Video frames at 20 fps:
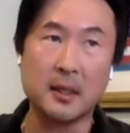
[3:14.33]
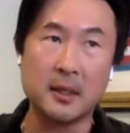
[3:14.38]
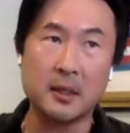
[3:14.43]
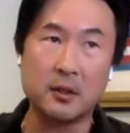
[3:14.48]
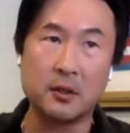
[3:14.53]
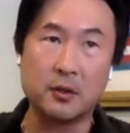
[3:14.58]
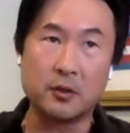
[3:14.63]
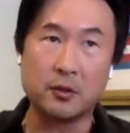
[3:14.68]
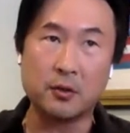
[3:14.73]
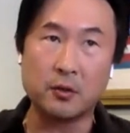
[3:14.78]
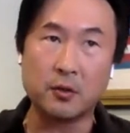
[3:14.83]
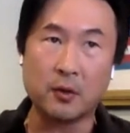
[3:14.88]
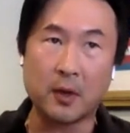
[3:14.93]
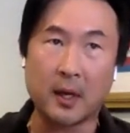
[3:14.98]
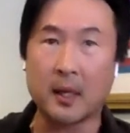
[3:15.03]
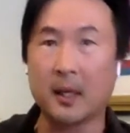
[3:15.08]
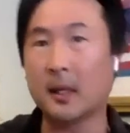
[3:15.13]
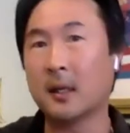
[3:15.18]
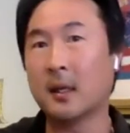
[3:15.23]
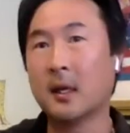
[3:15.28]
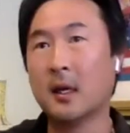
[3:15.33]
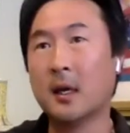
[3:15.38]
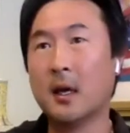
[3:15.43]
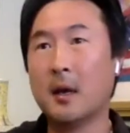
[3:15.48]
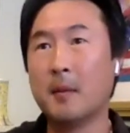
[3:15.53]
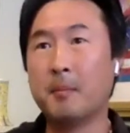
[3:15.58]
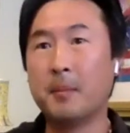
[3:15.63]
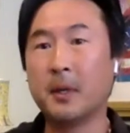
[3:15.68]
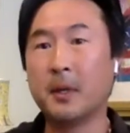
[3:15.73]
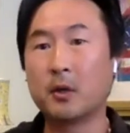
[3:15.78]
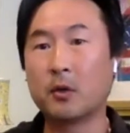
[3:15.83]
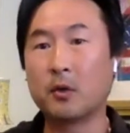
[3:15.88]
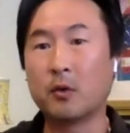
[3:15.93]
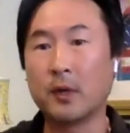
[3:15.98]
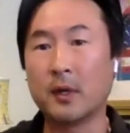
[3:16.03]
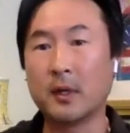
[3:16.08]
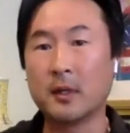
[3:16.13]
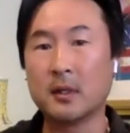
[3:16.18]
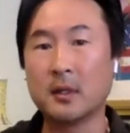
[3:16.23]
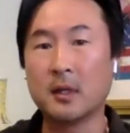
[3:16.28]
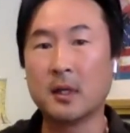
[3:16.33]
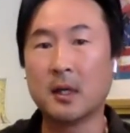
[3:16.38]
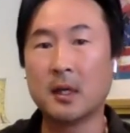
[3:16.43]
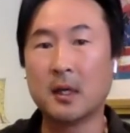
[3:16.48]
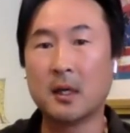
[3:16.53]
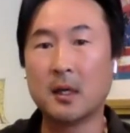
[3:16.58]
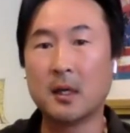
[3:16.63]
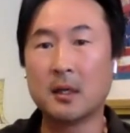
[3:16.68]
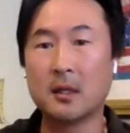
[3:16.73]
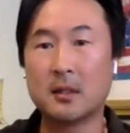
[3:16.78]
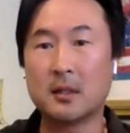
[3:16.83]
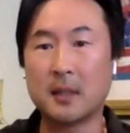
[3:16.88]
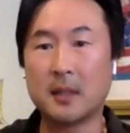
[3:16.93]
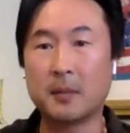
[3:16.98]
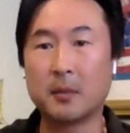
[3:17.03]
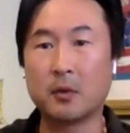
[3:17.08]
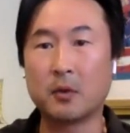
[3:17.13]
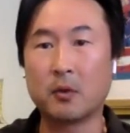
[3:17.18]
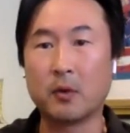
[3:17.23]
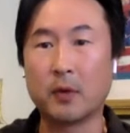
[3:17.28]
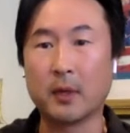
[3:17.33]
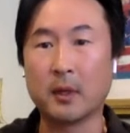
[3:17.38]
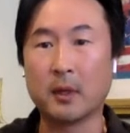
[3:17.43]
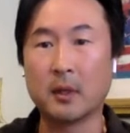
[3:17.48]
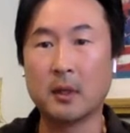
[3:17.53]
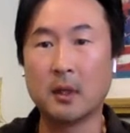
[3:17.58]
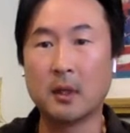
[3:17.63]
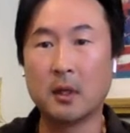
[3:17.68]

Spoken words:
into a Bitcoin stablecoin,